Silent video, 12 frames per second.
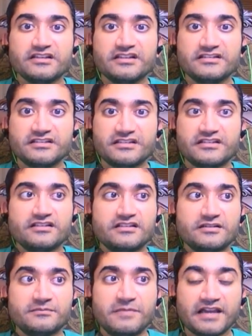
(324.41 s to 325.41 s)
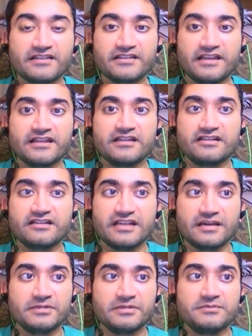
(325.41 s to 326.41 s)
he said it, back then,
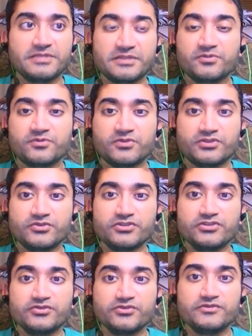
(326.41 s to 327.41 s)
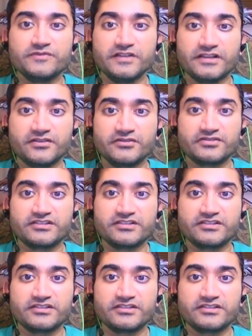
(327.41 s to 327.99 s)
not many people were doing YouTube videos,